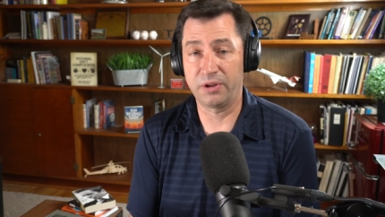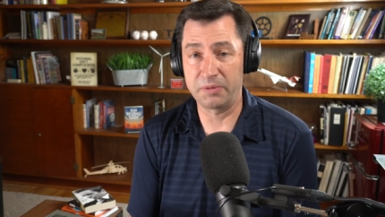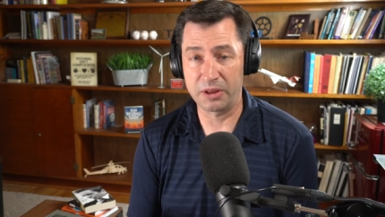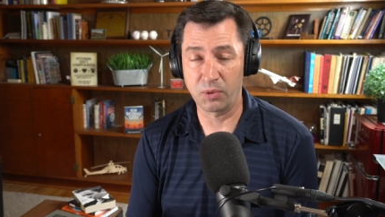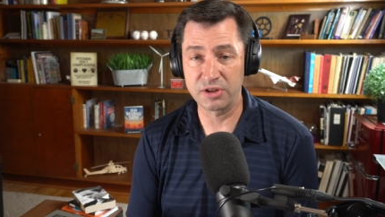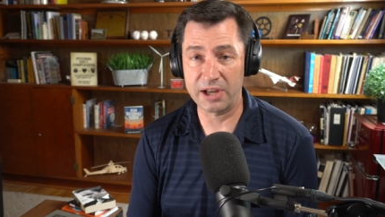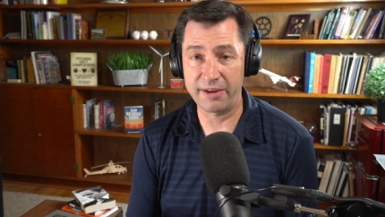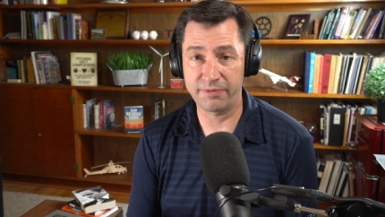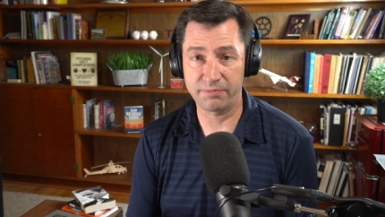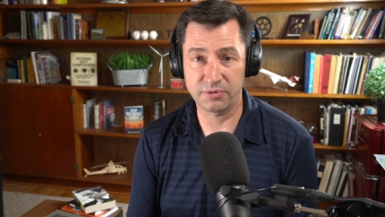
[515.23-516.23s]
I mean, the ones
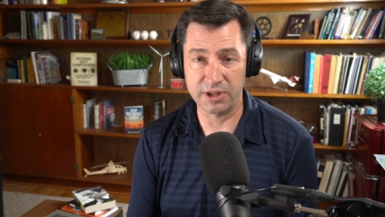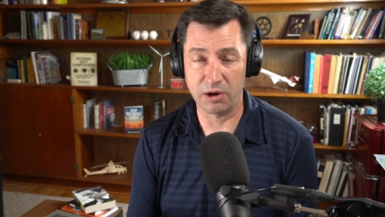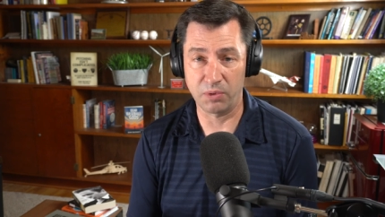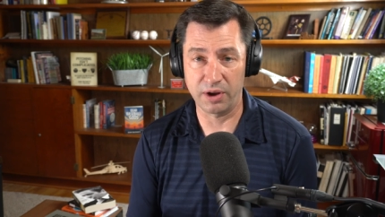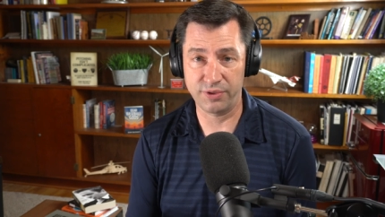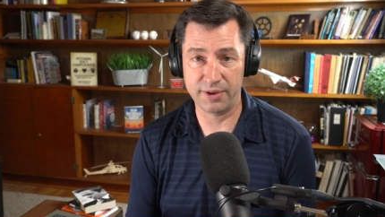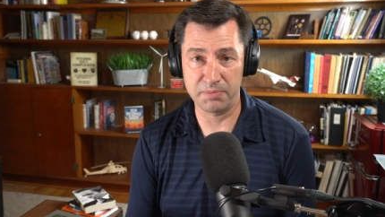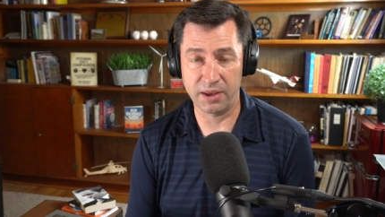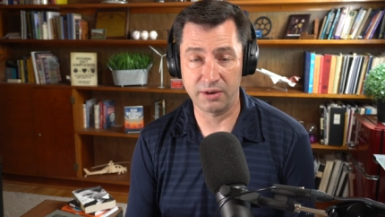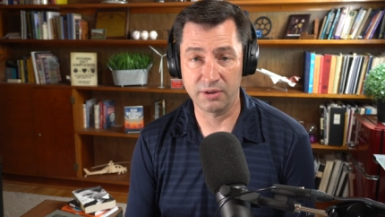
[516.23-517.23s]
I've dealt with
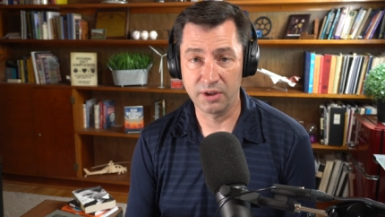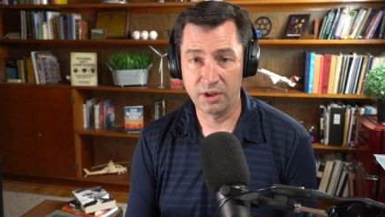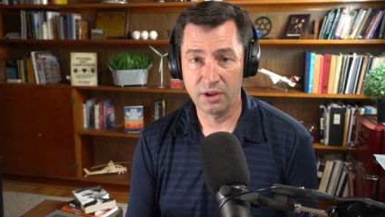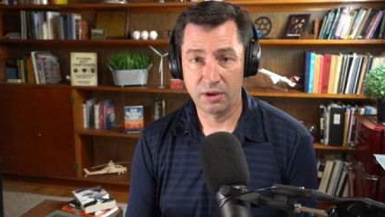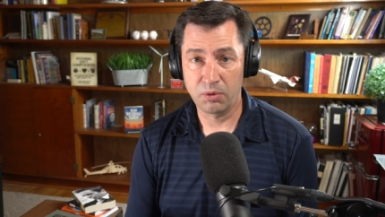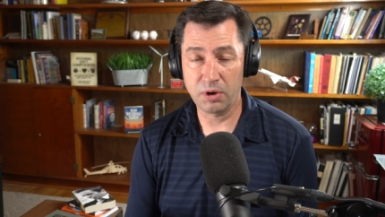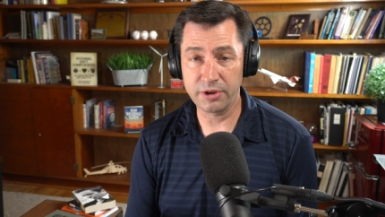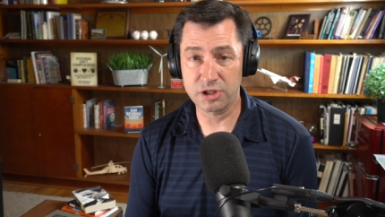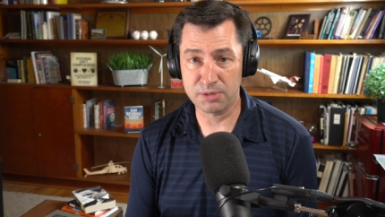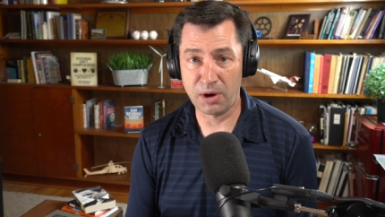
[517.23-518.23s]
have been
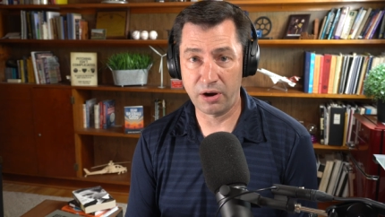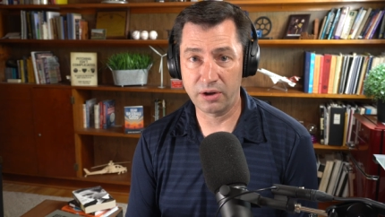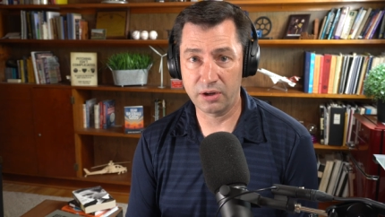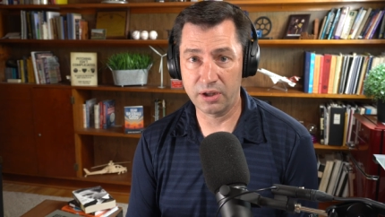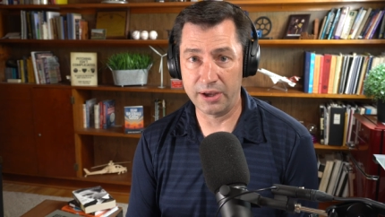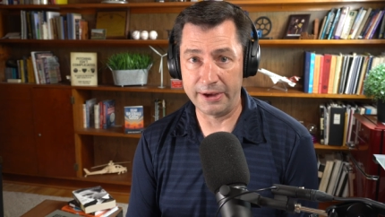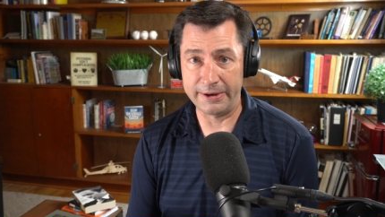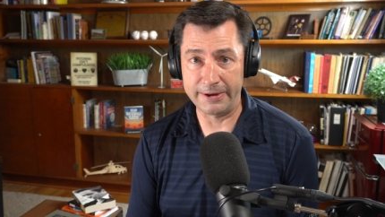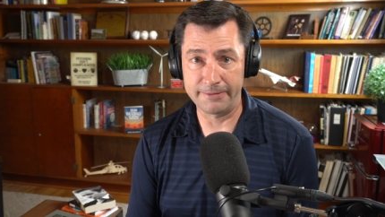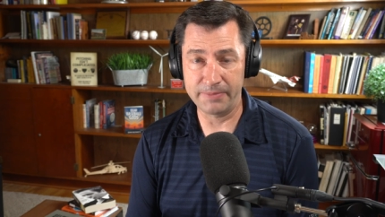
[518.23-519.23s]
really smart
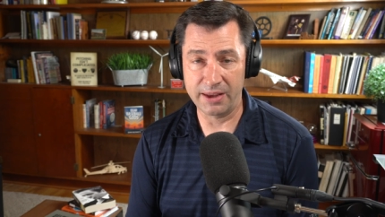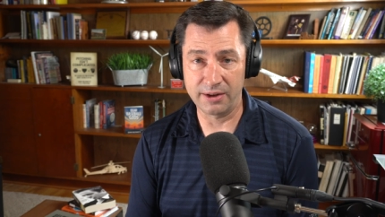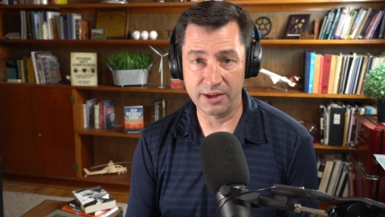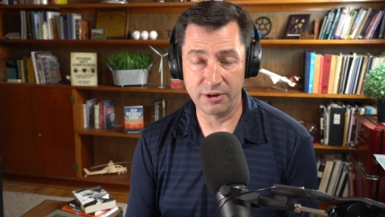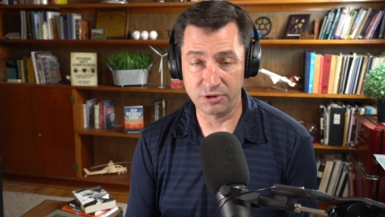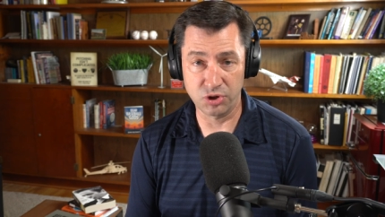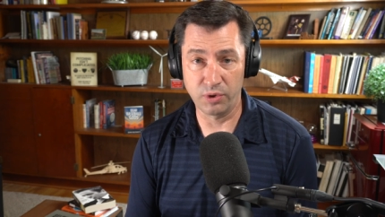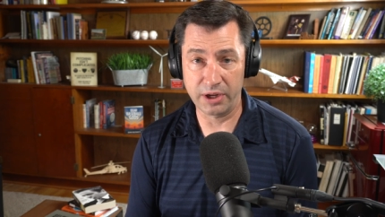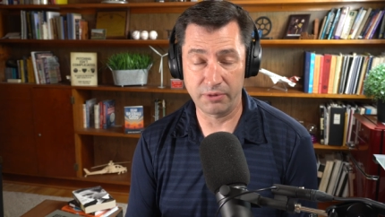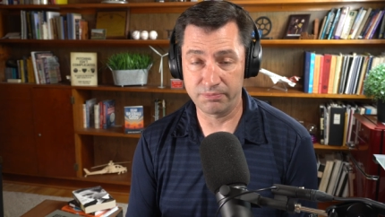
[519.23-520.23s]
uh, and and
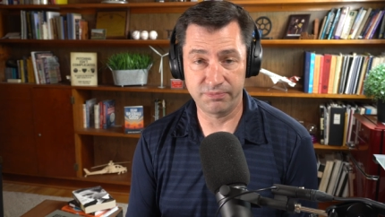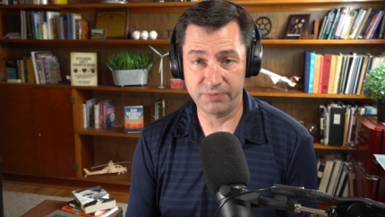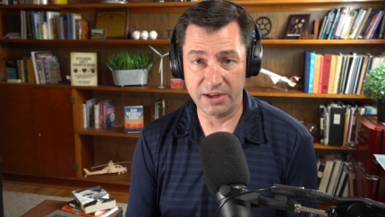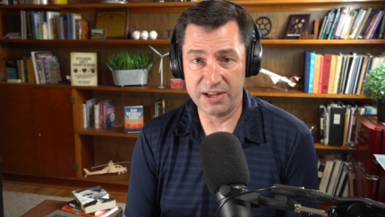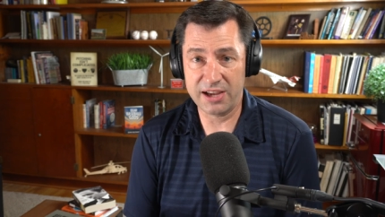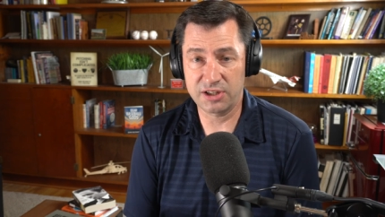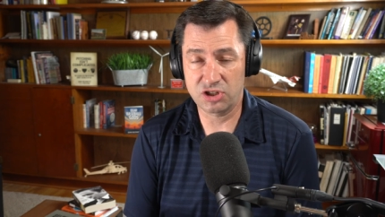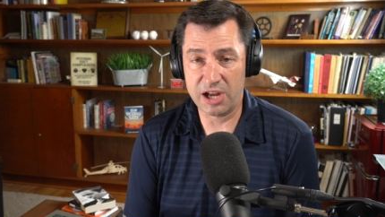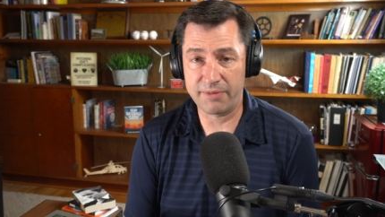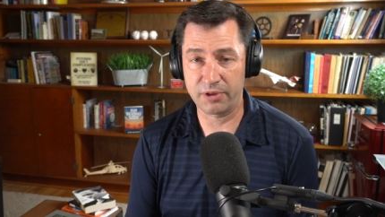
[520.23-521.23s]
doing a fantastic
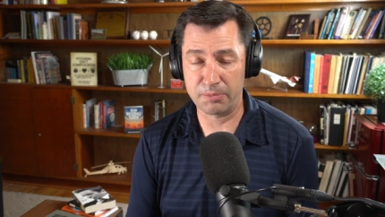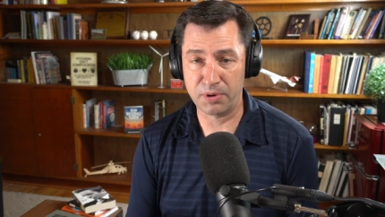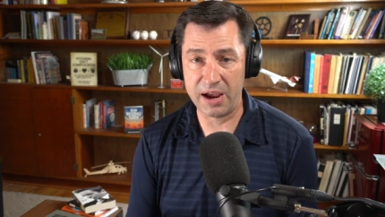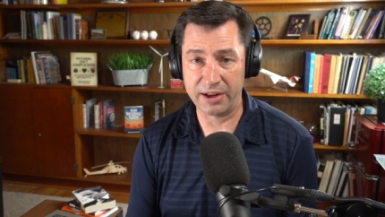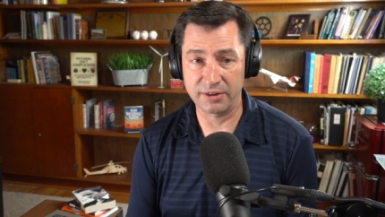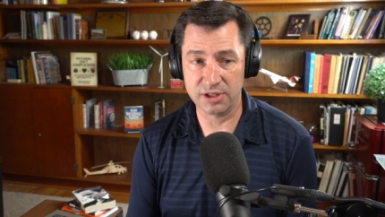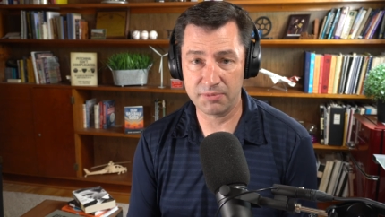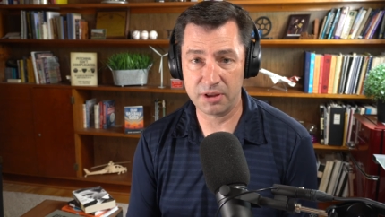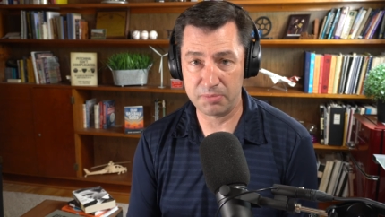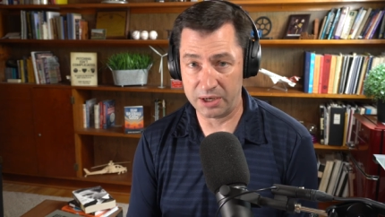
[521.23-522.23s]
job for the product, and some
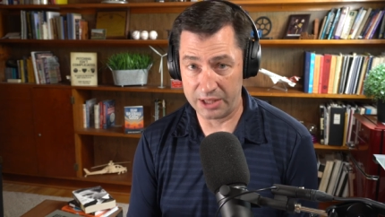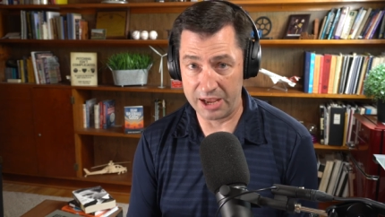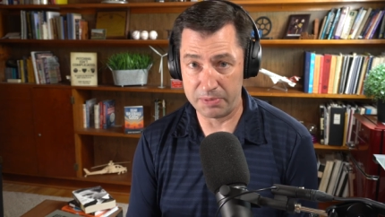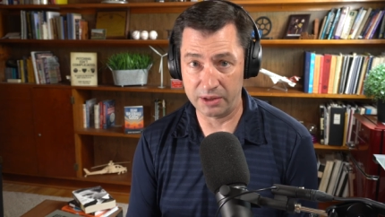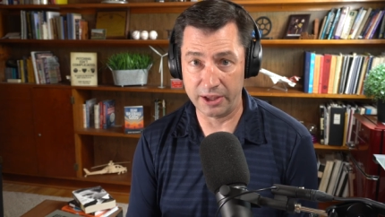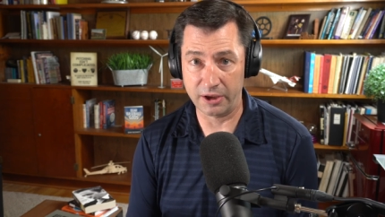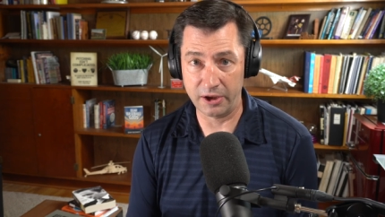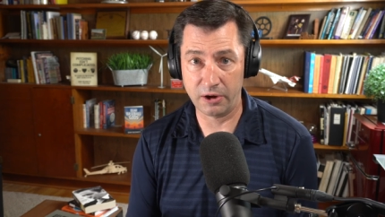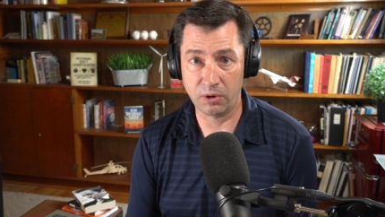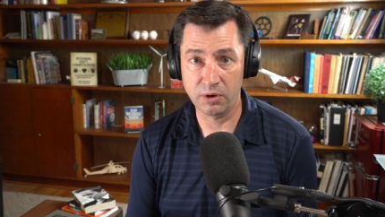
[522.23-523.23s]
of them have been let
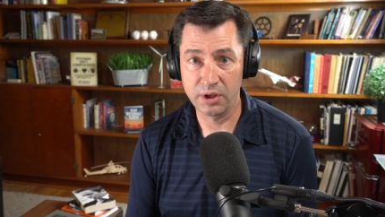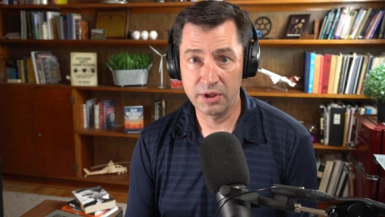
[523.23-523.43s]
go